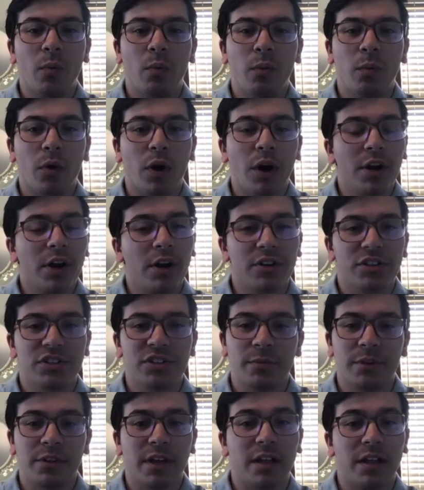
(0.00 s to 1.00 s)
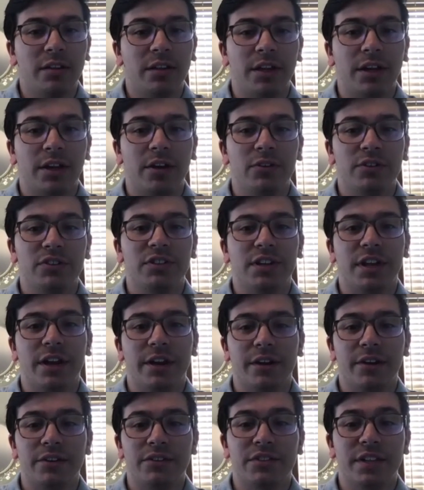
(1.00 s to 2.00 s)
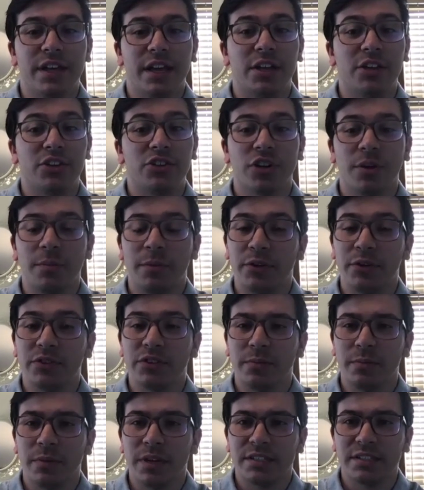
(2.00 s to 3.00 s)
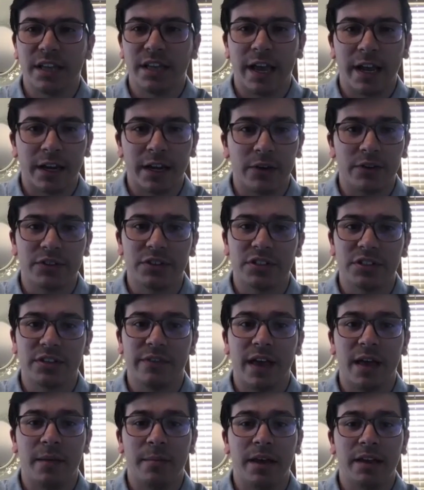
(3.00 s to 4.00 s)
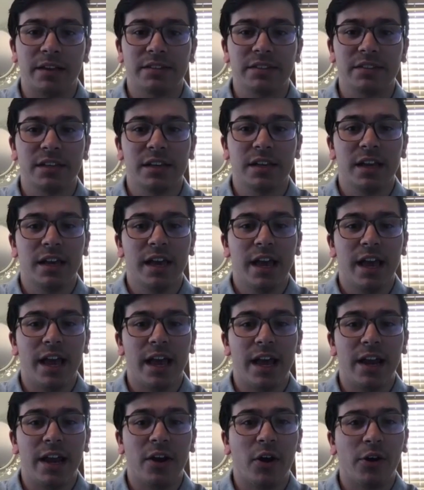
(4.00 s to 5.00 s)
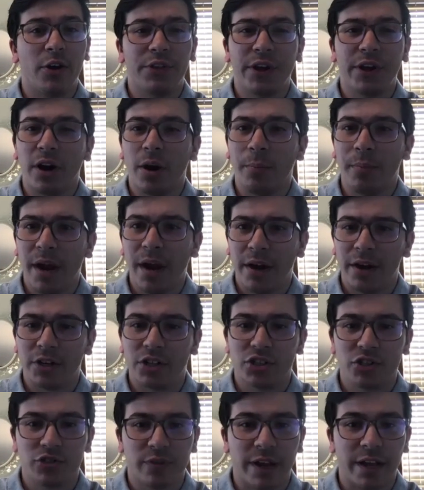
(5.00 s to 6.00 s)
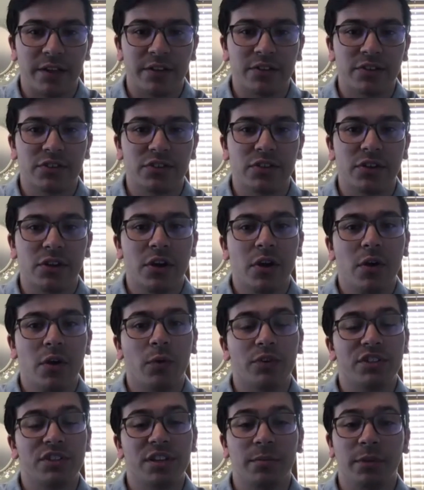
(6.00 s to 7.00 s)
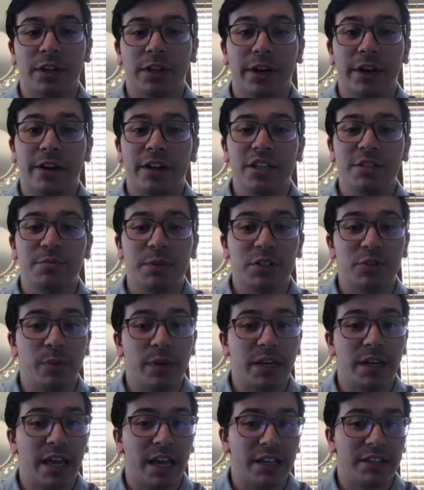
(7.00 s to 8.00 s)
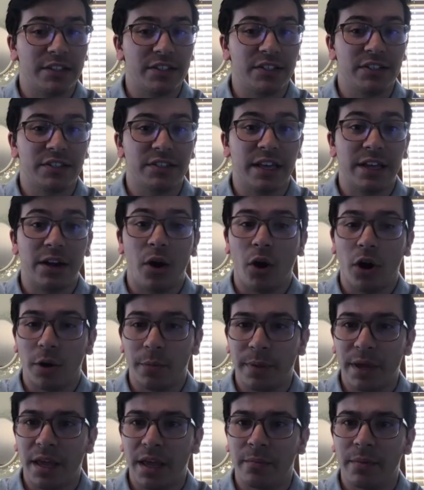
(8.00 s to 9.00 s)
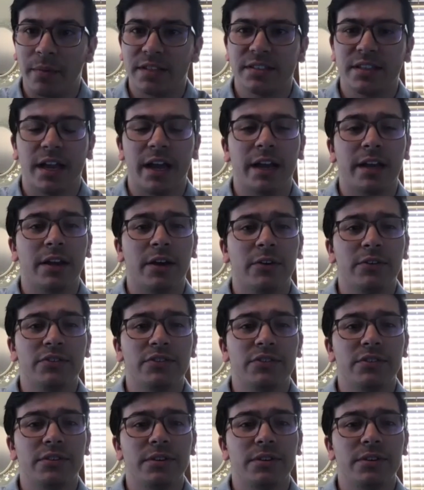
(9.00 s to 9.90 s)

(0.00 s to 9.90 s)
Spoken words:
what are some of the clinical scenarios that contribute to misdiagnosis of MS? And are there apparent trends or similarities between cases that are being misdiagnosed?